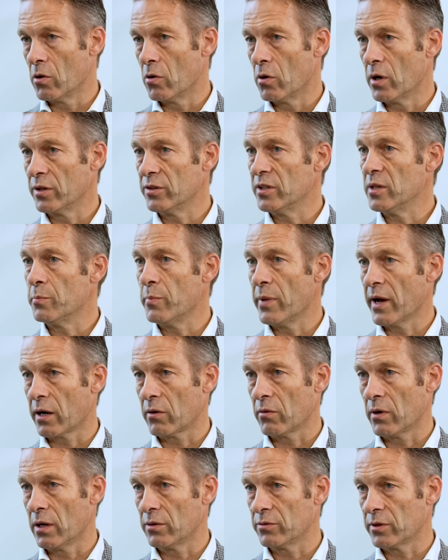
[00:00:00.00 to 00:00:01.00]
long and deep
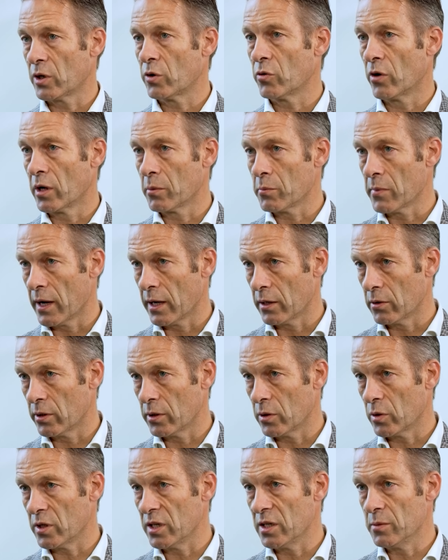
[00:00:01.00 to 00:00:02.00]
background in chronic
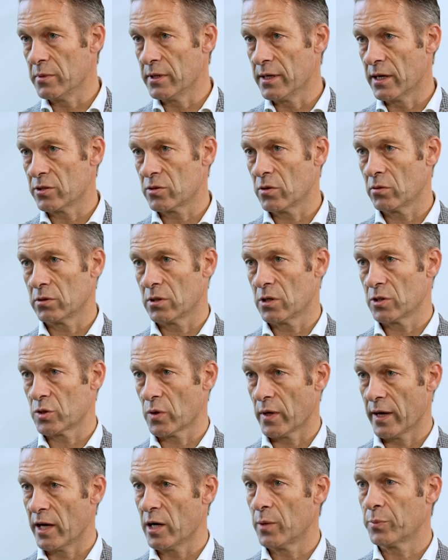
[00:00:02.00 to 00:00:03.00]
myeloid leukemia, so it
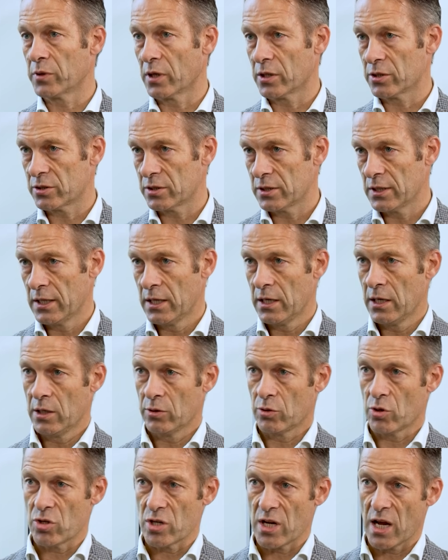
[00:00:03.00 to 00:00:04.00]
also helped us
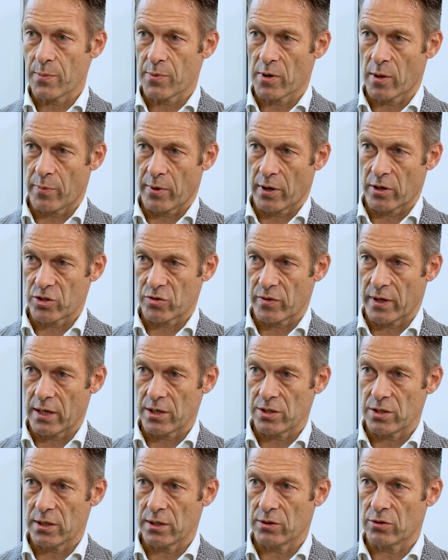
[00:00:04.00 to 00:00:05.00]
to shape up our
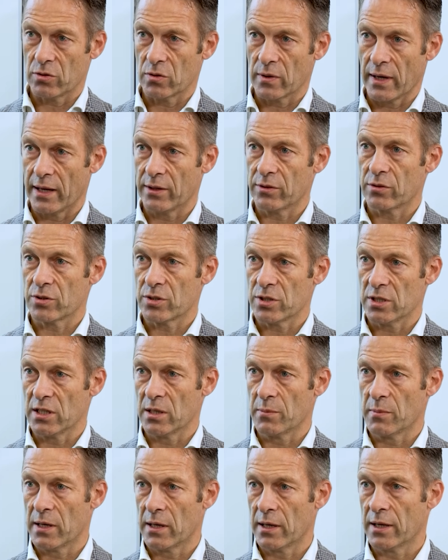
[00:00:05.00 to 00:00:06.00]
strategy to enter
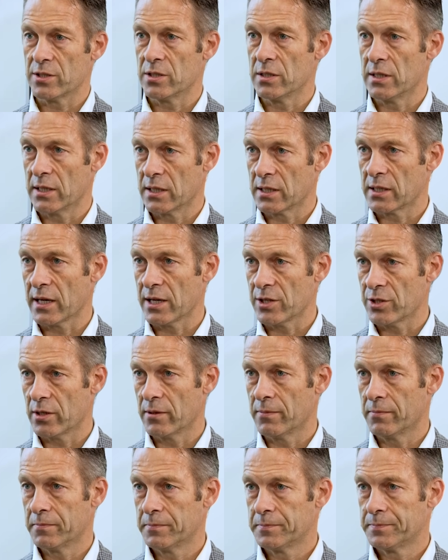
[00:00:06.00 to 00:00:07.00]
CML as an
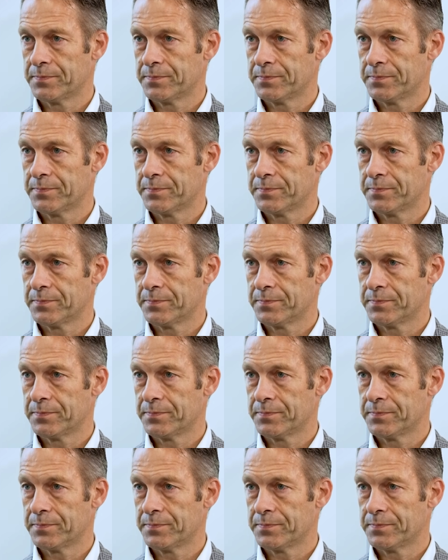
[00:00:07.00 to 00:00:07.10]
indication.